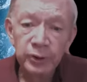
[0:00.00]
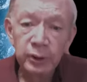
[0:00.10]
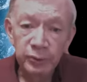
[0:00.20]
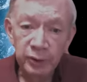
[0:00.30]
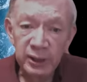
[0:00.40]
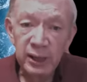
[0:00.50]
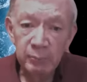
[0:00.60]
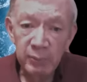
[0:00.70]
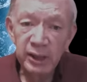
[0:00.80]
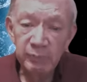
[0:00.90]
then that
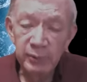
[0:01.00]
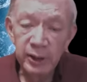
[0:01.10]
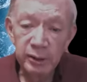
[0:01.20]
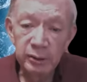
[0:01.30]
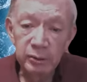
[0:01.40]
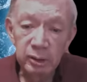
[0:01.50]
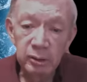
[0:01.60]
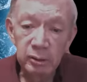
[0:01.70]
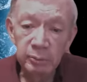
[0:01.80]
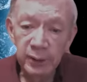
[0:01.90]
might have made
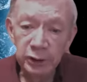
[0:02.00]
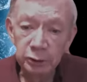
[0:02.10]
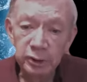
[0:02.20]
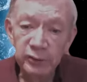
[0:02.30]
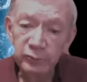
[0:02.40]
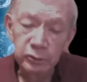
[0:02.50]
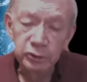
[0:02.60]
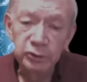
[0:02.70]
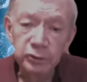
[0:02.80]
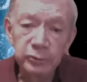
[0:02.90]
a major difference.